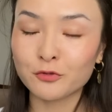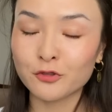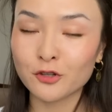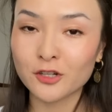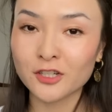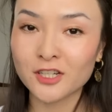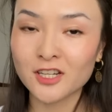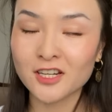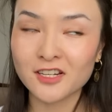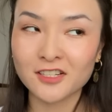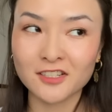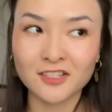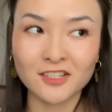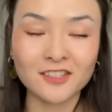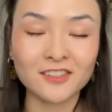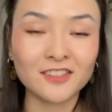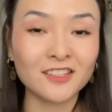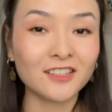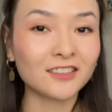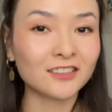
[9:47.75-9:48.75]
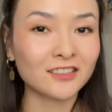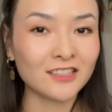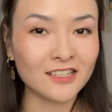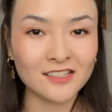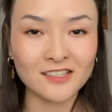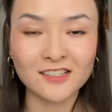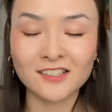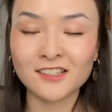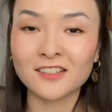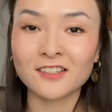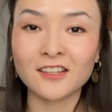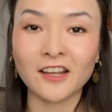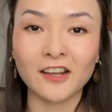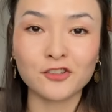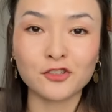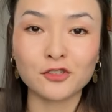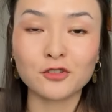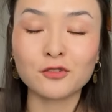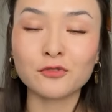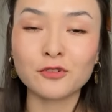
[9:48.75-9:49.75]
product in the cleansing
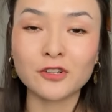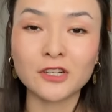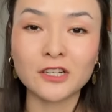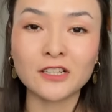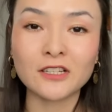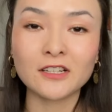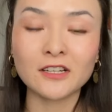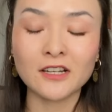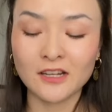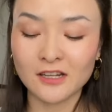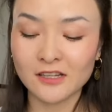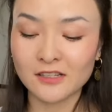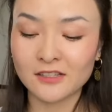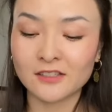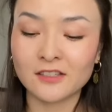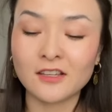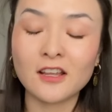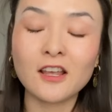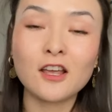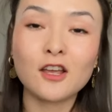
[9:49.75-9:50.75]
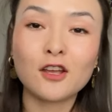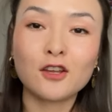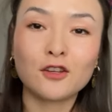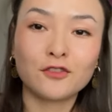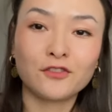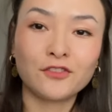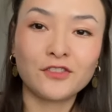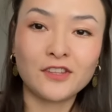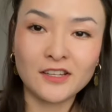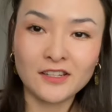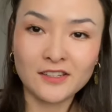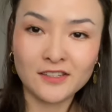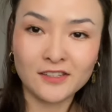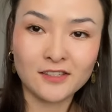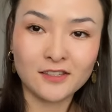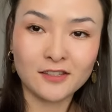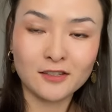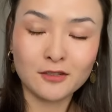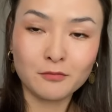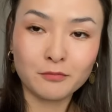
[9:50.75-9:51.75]
category is this
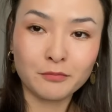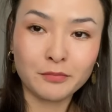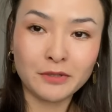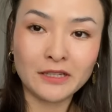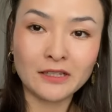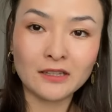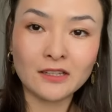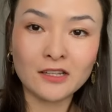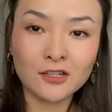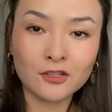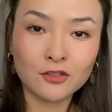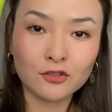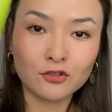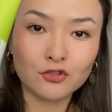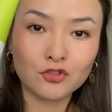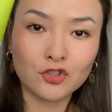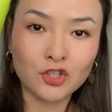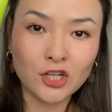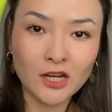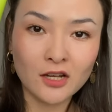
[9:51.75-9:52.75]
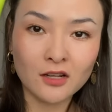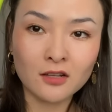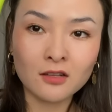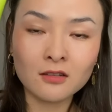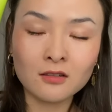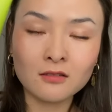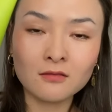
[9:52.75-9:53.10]
peeling gel.